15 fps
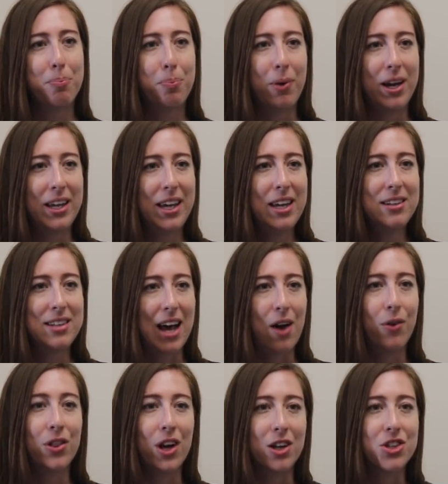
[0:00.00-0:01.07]
Breaking
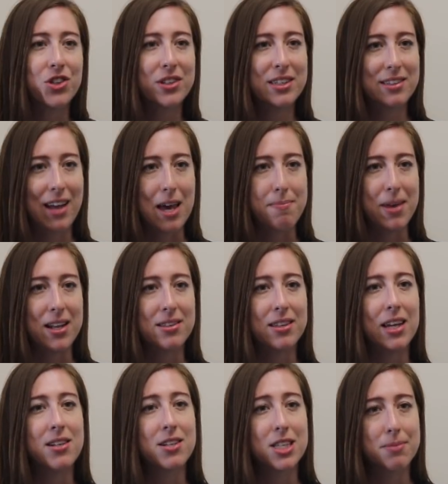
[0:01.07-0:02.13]
down larger assignments
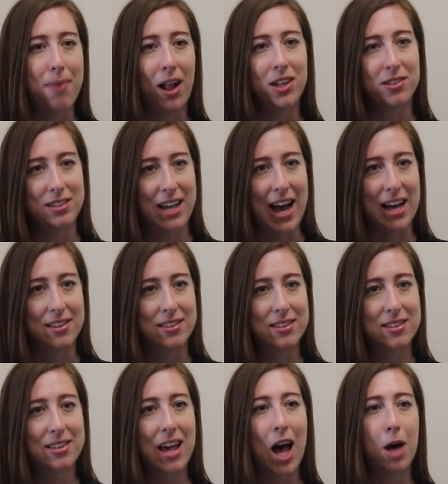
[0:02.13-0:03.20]
into smaller
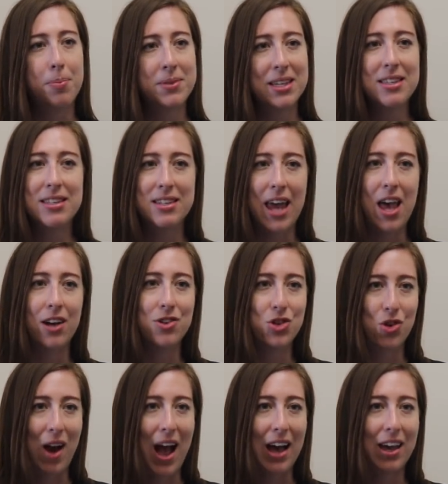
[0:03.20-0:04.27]
tasks helps us stay on
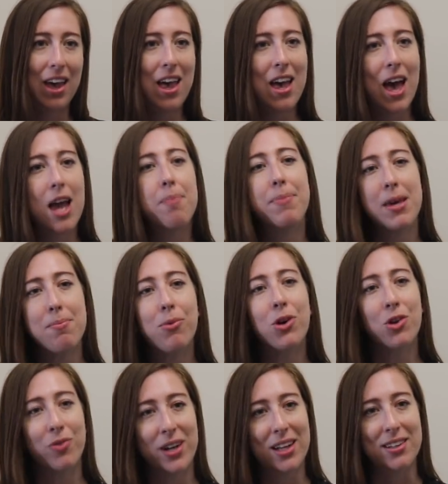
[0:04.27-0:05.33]
track and be
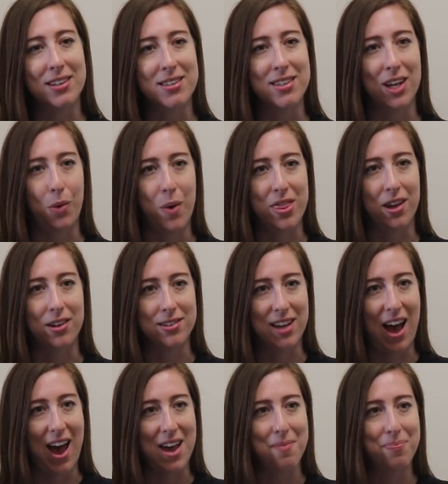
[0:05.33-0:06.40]
more realistic with our
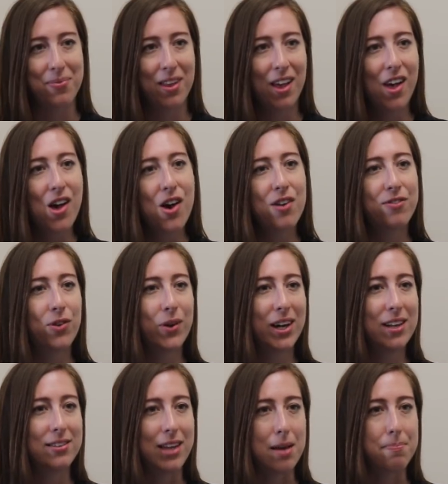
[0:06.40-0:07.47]
time. For
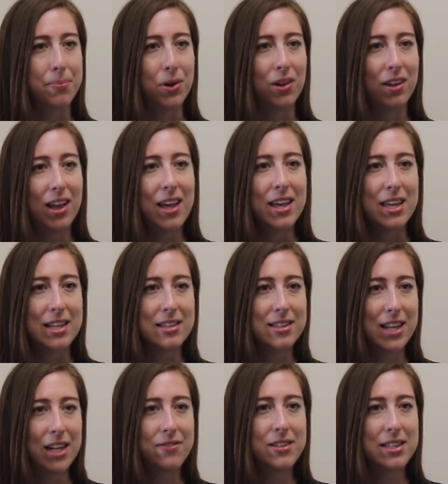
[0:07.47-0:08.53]
example,
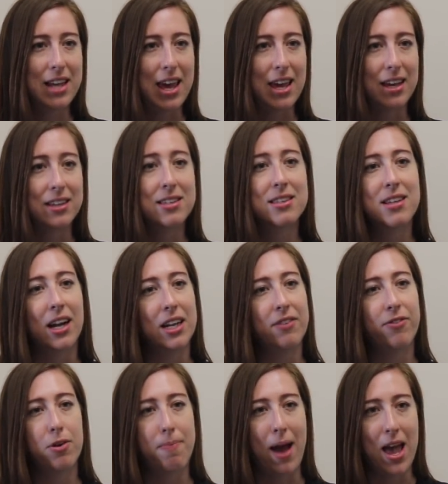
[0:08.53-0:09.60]
instead of saying study
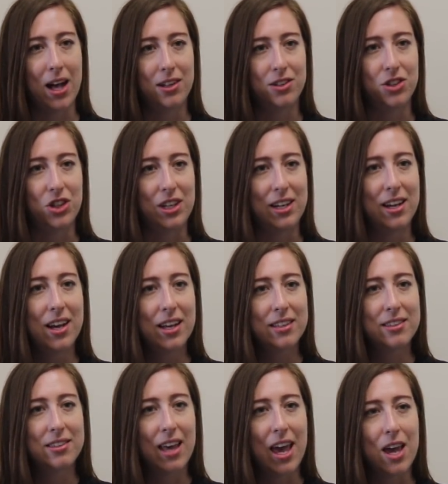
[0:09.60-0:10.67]
for biology,
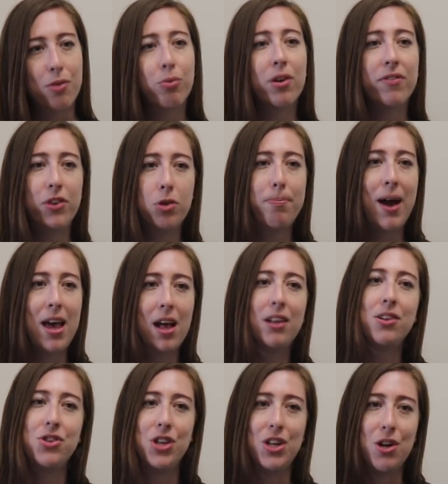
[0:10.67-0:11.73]
say review
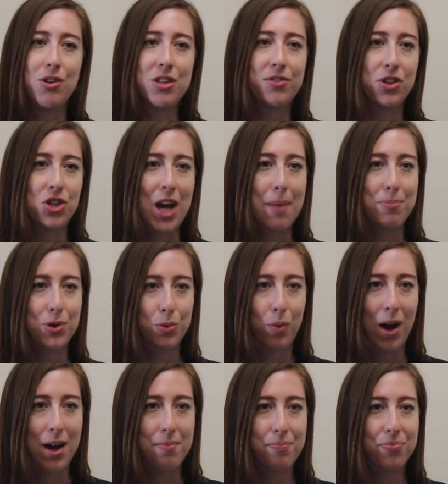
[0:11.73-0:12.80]
biology notes for chapter
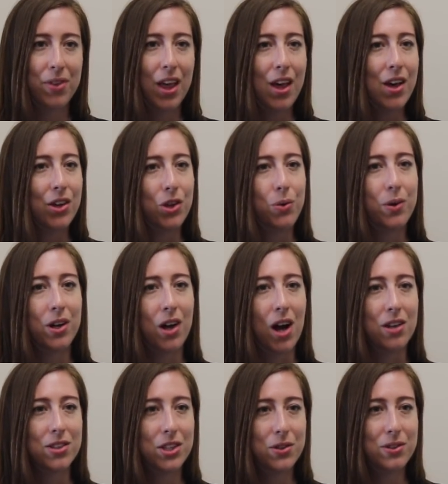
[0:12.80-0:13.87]
1. You could
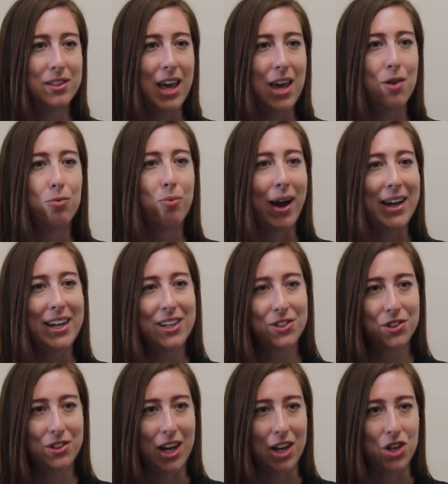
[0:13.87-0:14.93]
also say write
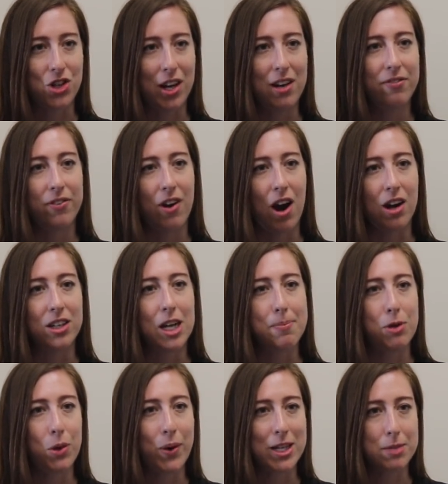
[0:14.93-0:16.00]
introduction for
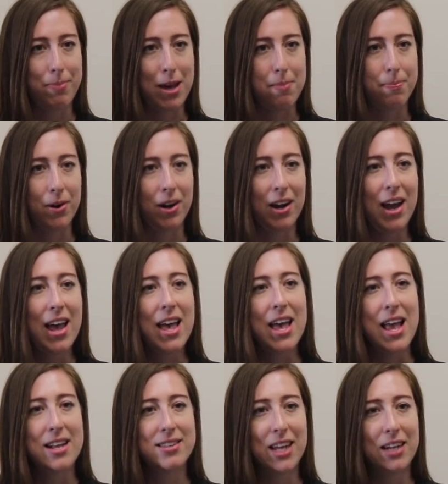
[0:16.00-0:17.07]
RWS paper
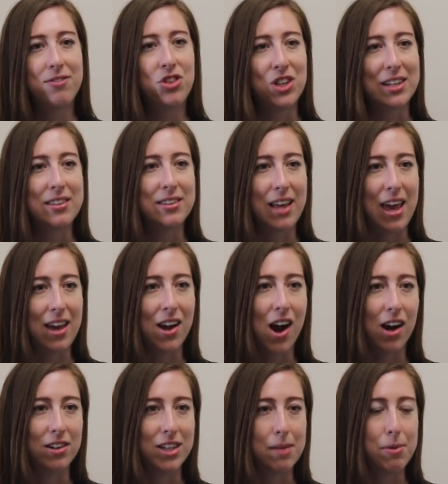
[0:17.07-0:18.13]
instead of just saying
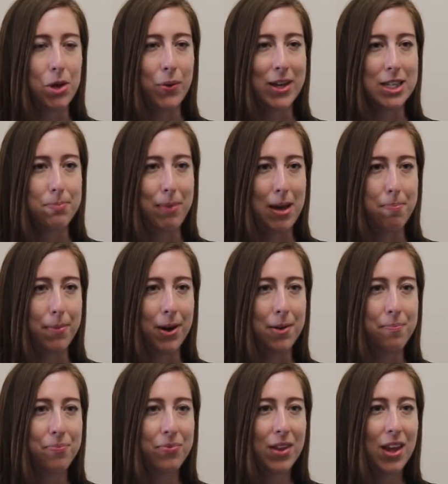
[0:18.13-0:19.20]
RWS
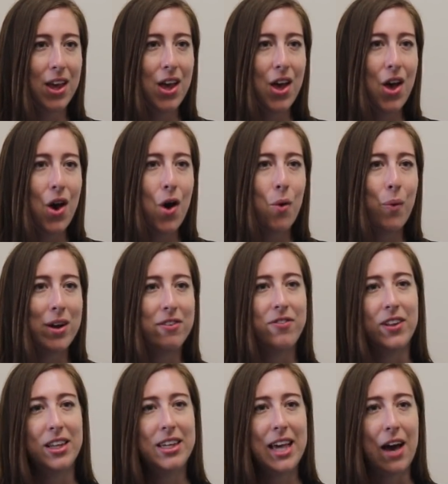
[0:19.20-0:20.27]
paper. When
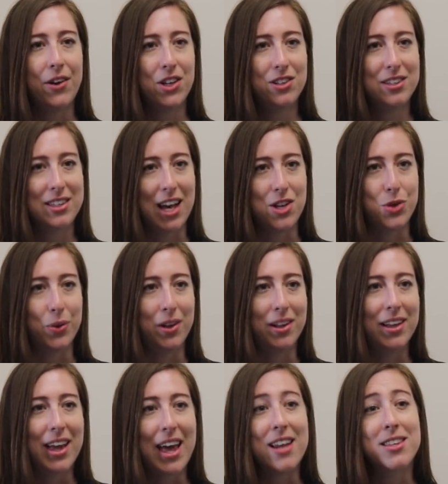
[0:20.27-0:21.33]
filling out your
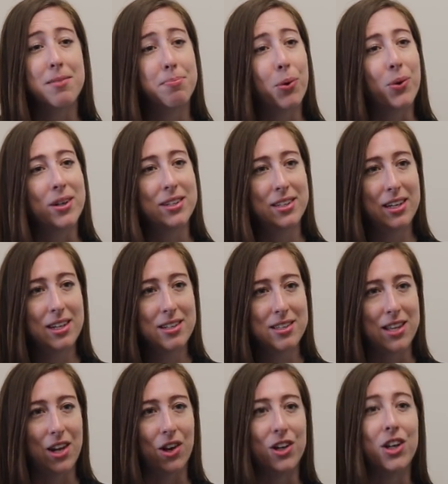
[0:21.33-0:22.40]
schedule, it is important to
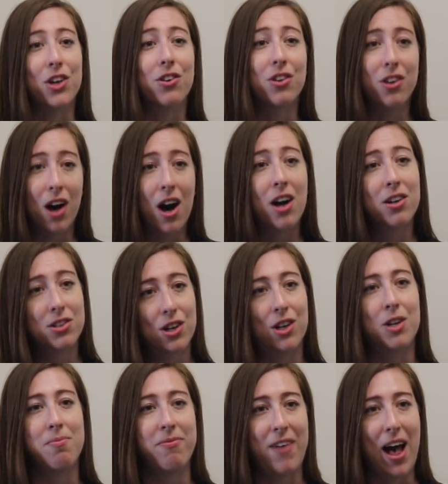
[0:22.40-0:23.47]
consider your
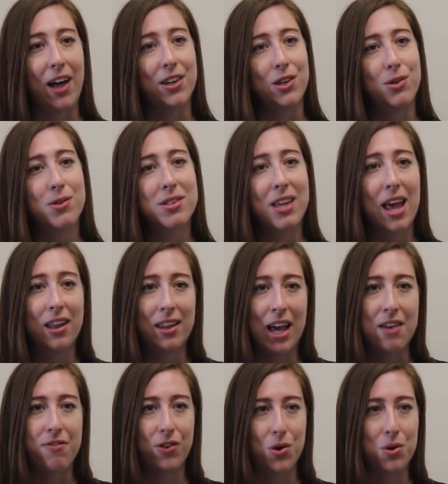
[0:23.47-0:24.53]
long-term values and
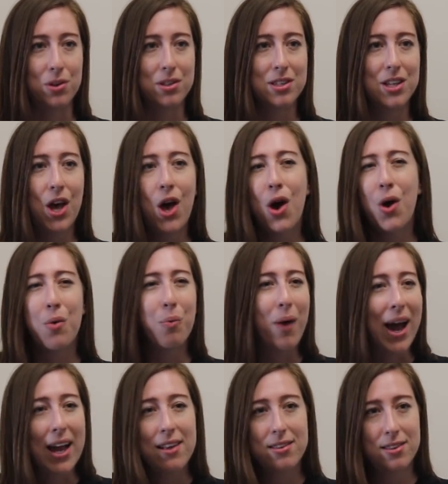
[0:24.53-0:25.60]
life goals.
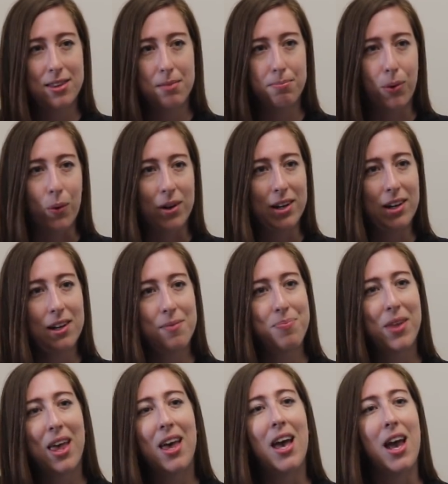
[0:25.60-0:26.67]
Why is this important?
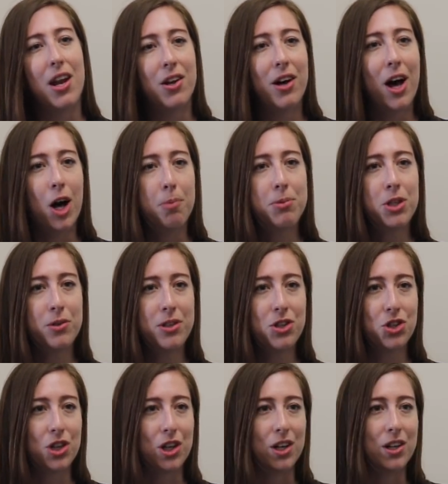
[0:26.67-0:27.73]
It'll help to
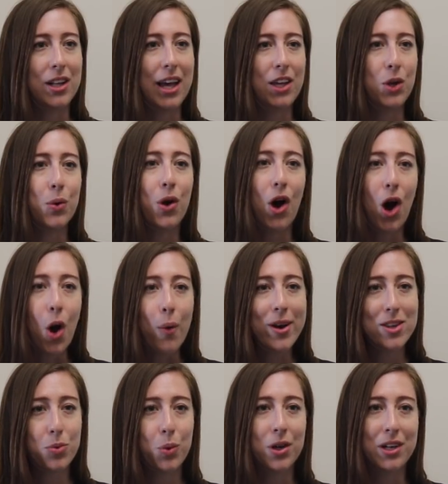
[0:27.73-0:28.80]
ensure that you are
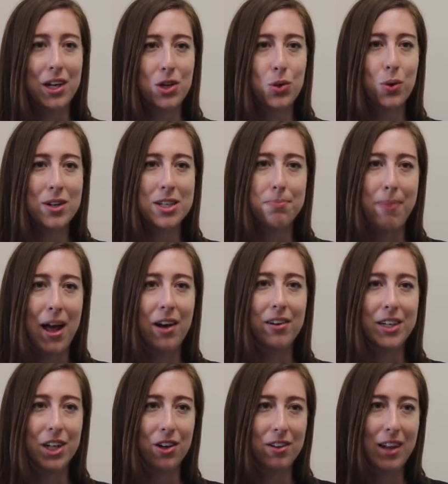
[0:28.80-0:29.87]
always working towards
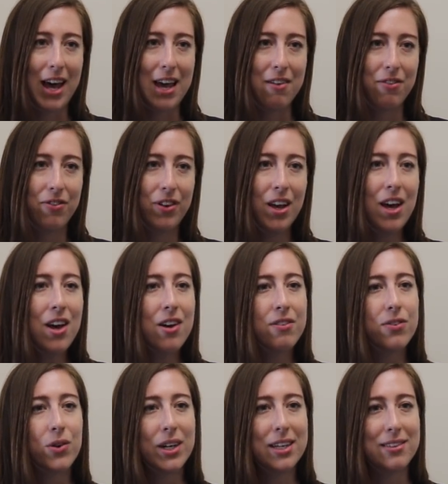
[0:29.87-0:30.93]
bettering your life.
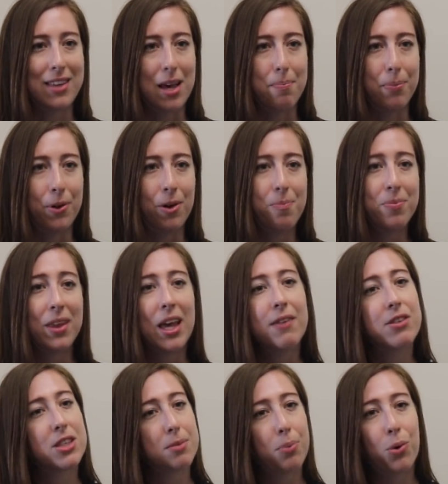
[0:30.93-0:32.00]
For example, if
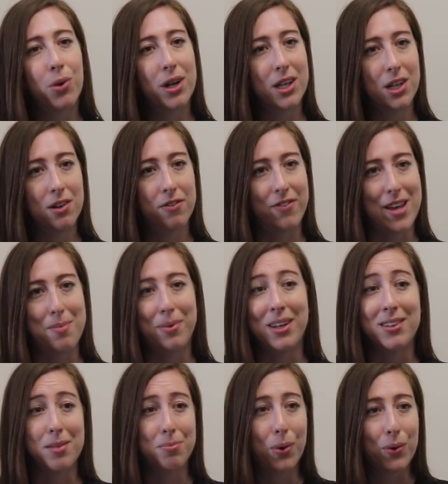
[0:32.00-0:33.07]
supporting your family
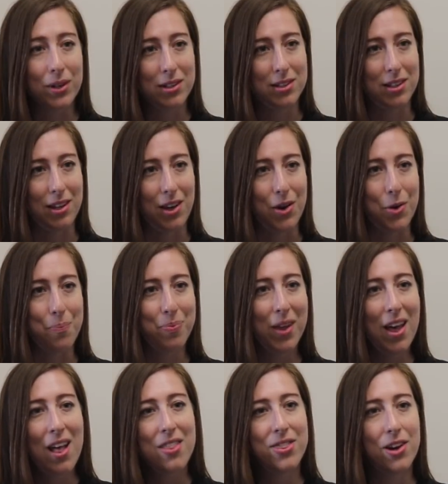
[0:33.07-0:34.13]
is important to you,
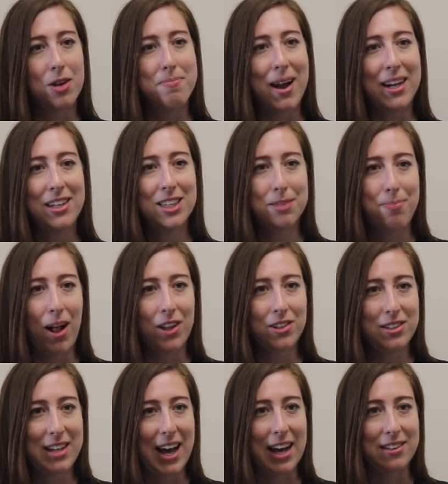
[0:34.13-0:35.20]
there are many
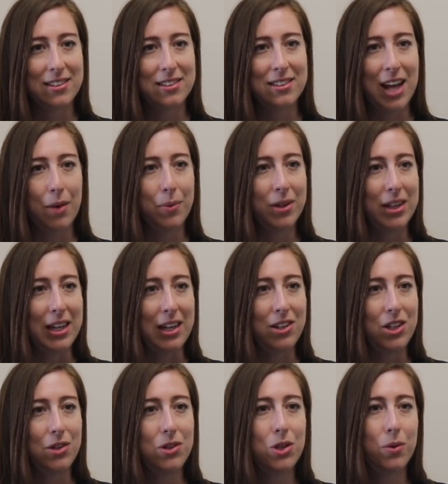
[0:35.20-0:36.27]
smaller tasks that will lead
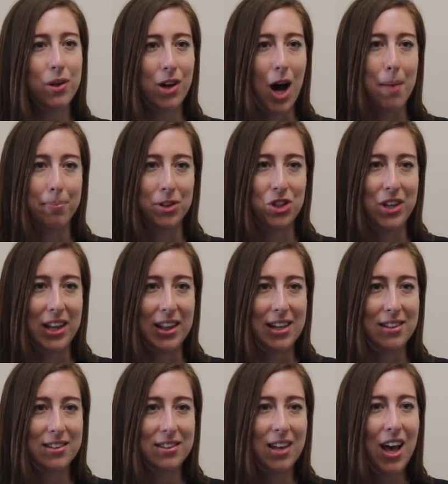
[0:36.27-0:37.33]
you to accomplishing
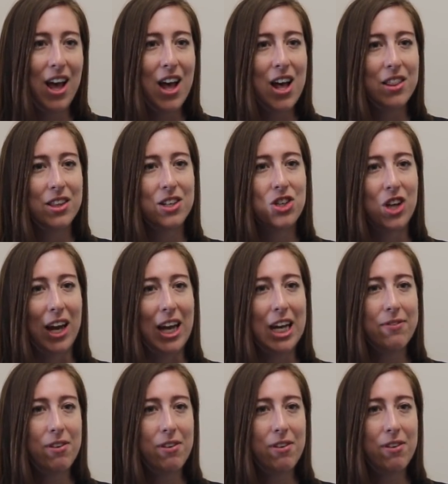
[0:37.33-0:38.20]
this. The chain